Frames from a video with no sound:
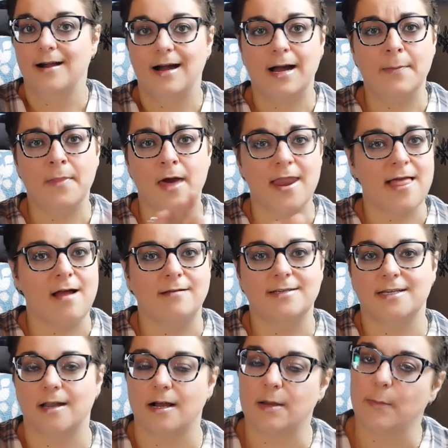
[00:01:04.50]
I'm not allowed to
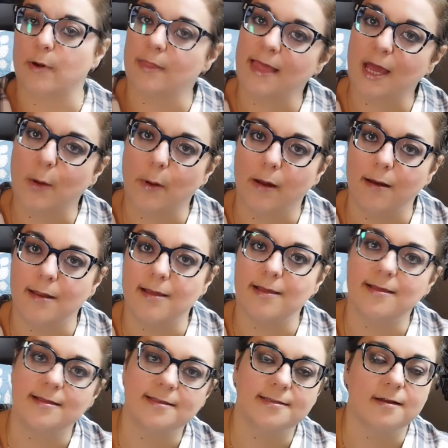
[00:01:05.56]
talk about like where it
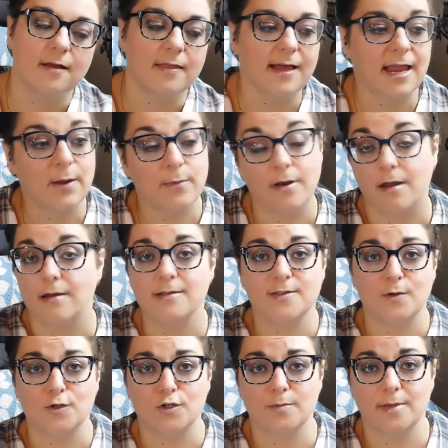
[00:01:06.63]
is and all that kind of whatnot on
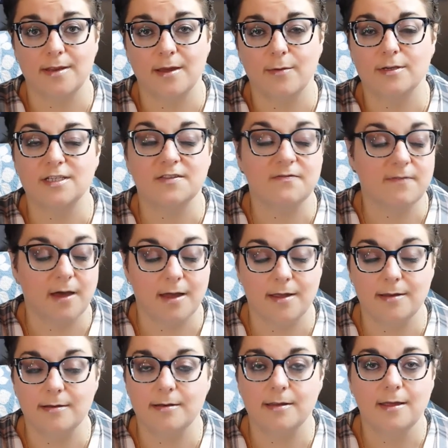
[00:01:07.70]
social media, which is
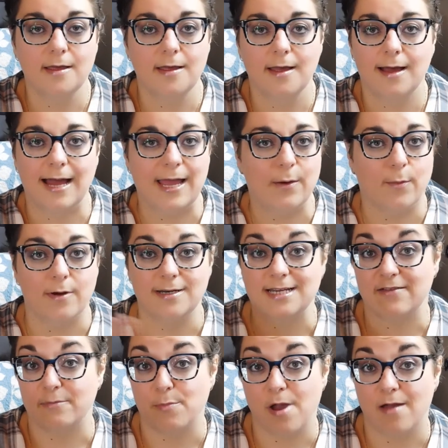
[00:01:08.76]
fine. I want to
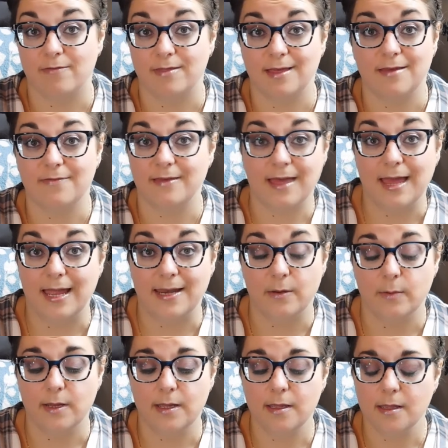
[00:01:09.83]
have a private life
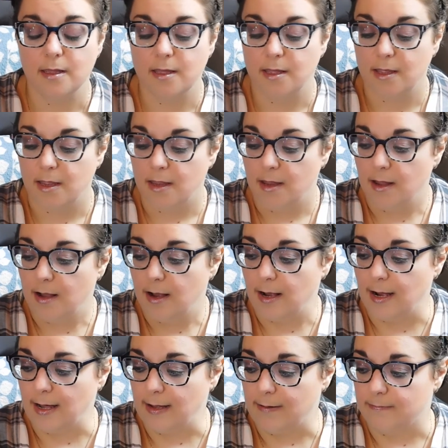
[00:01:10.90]
anyway.
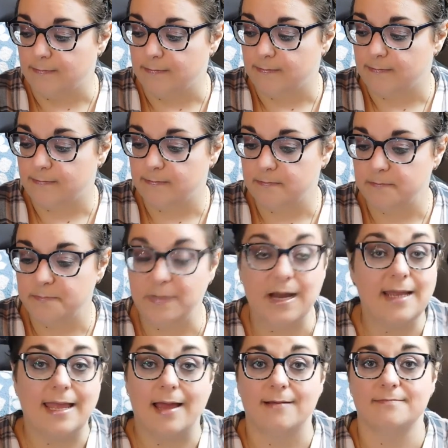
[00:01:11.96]
But
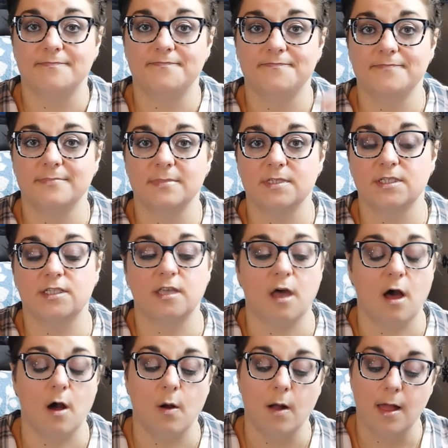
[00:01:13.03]
yeah,
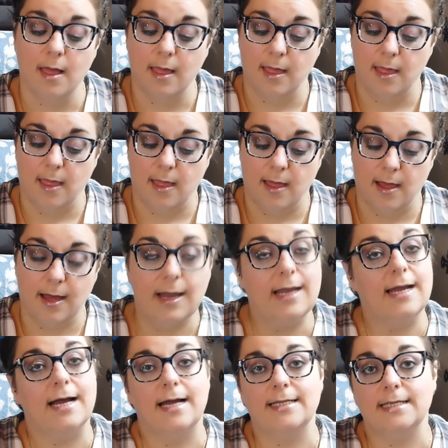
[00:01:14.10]
so
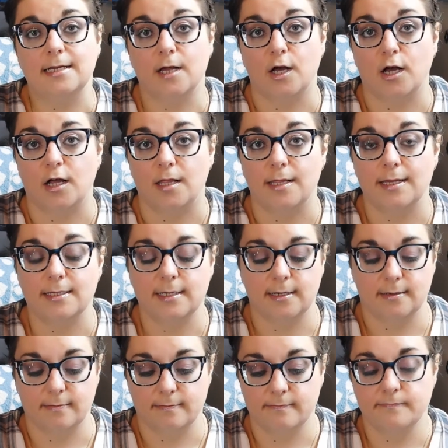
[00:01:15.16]
I did a haul. I did
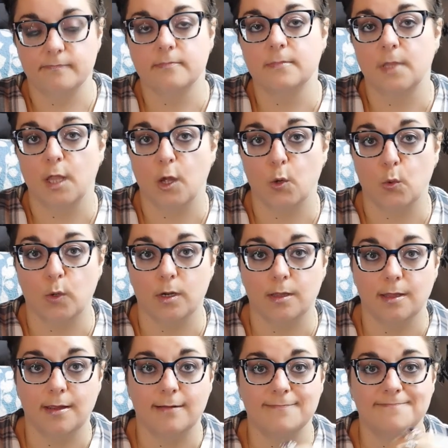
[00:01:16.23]
a
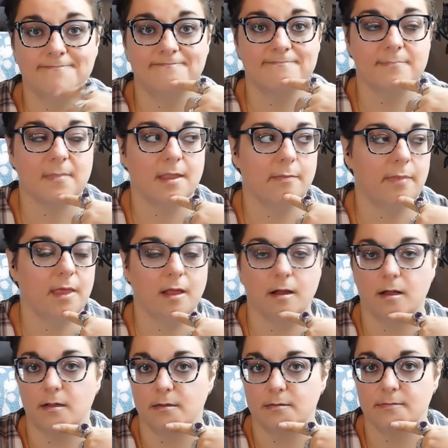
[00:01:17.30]
really big
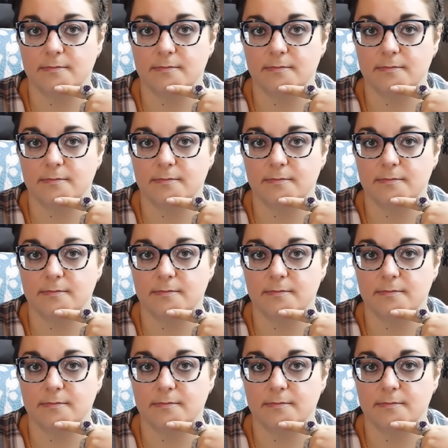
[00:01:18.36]
haul.